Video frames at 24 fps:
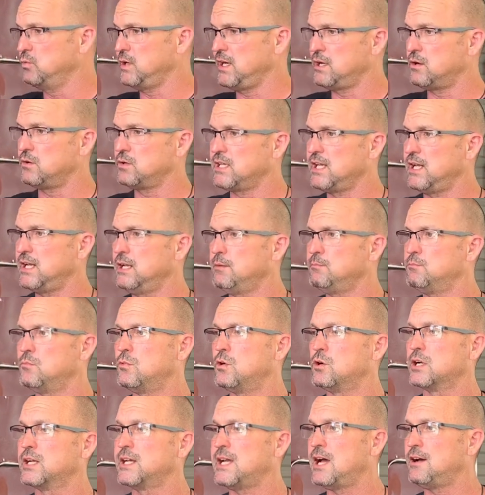we don't get any
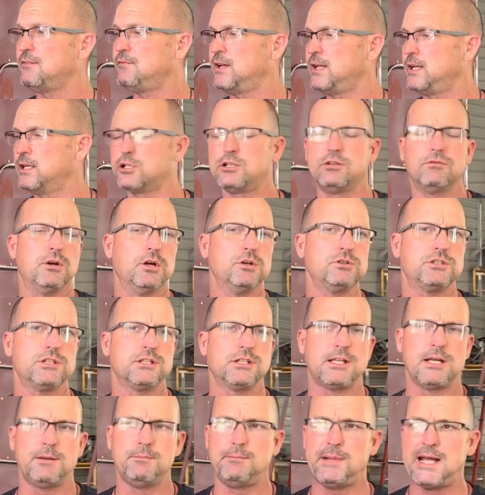more galvanic corrosion
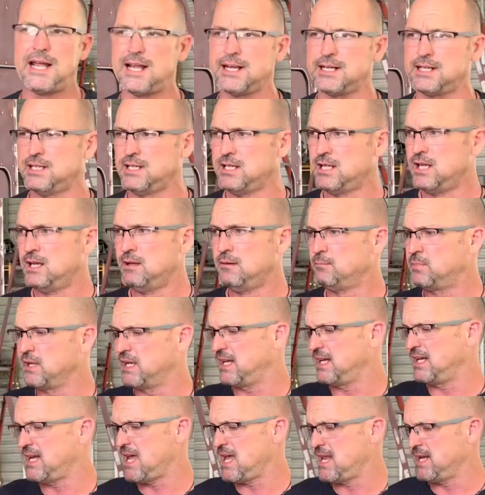come back. But
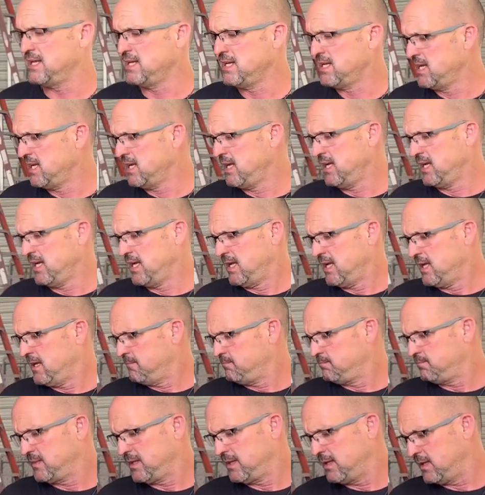again,
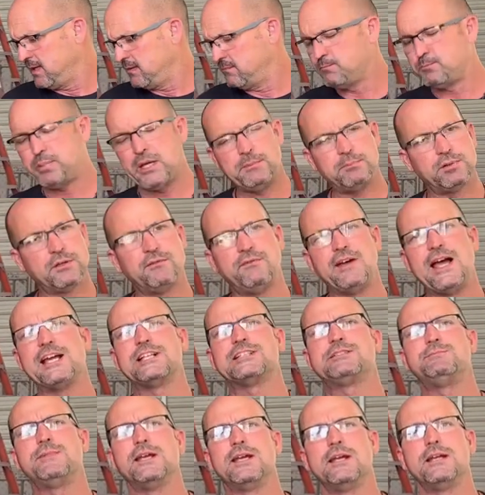people have
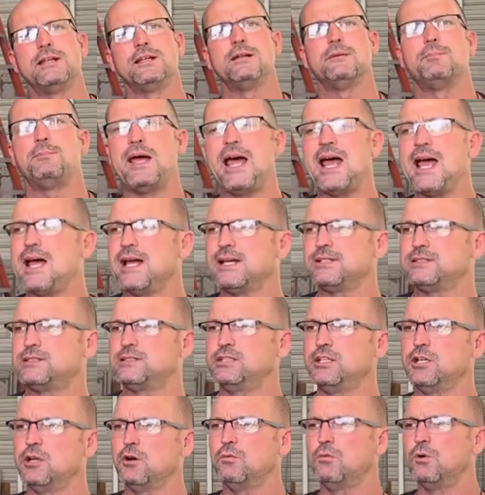asked me in the past,
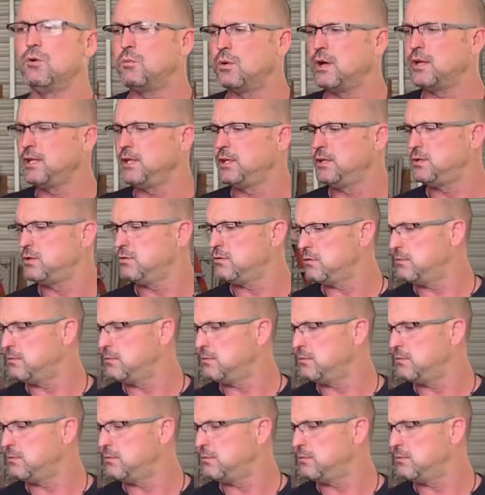you know, well, what do you do